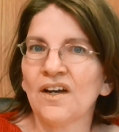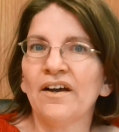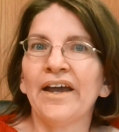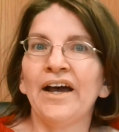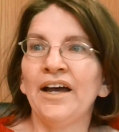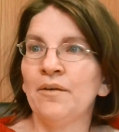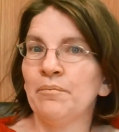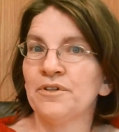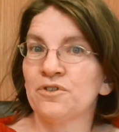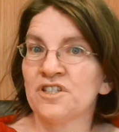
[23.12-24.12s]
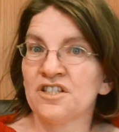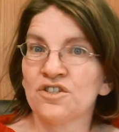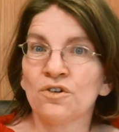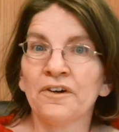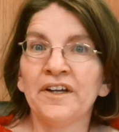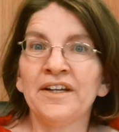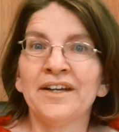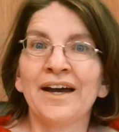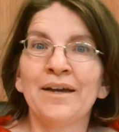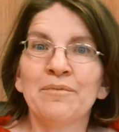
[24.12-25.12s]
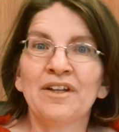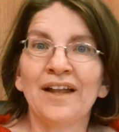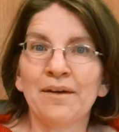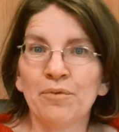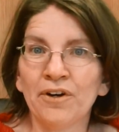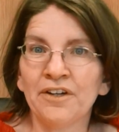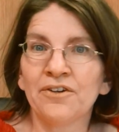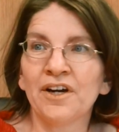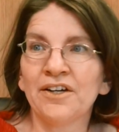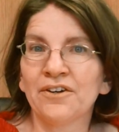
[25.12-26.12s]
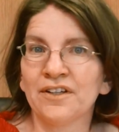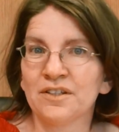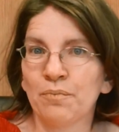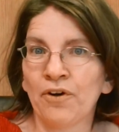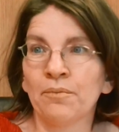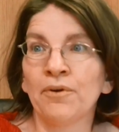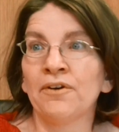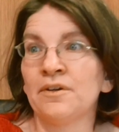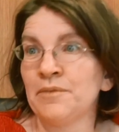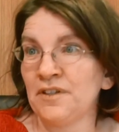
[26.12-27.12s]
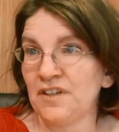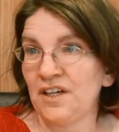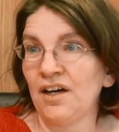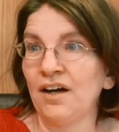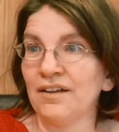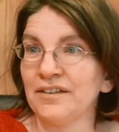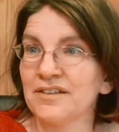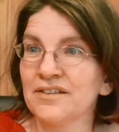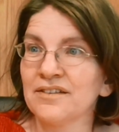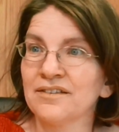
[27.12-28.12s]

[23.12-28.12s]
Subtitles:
Okay, I am Patricia Jordan, and I am the Library Director at Spartanburg Community College.